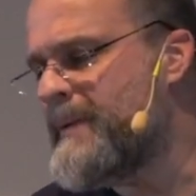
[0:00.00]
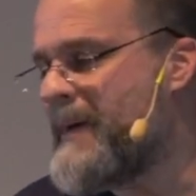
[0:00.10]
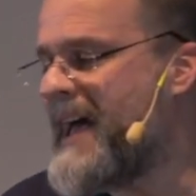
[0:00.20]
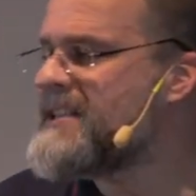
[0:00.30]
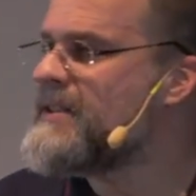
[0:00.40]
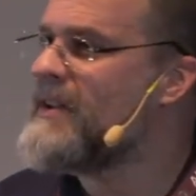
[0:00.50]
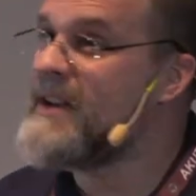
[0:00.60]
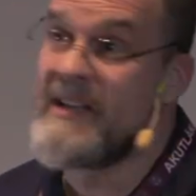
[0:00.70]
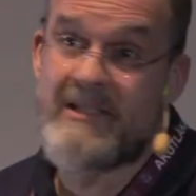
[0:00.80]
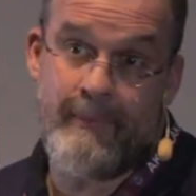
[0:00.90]
passive and,
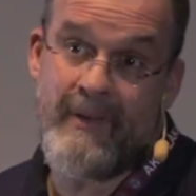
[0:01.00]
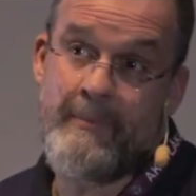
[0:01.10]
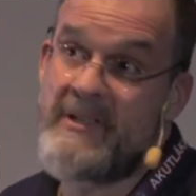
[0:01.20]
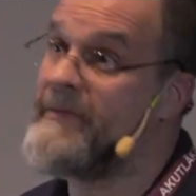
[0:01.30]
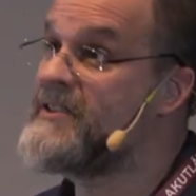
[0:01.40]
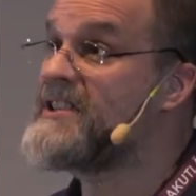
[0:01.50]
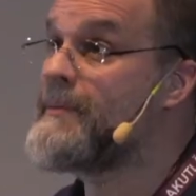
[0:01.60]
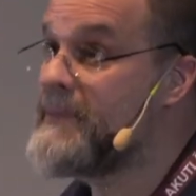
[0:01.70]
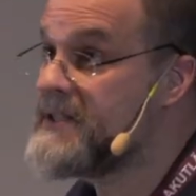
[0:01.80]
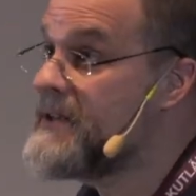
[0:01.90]
and sometimes even
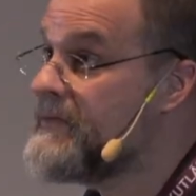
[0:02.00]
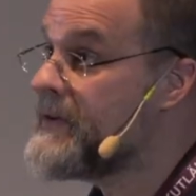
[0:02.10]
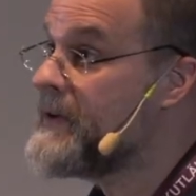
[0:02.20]
submissive,